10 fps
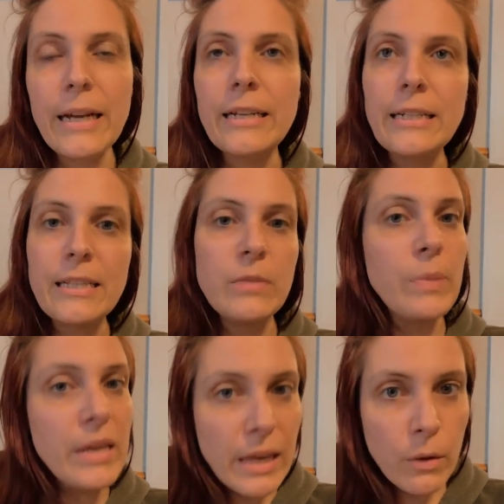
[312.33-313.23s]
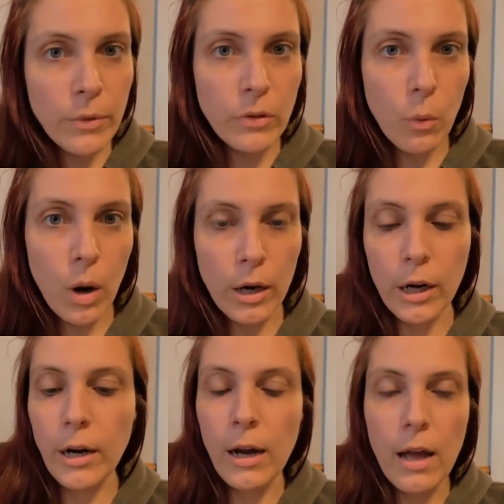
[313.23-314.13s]
in speaking with the
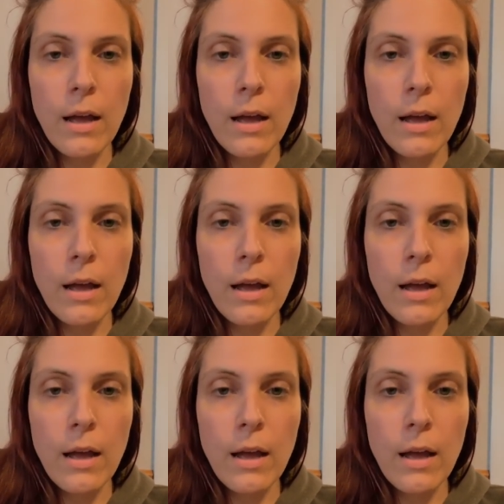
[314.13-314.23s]
water,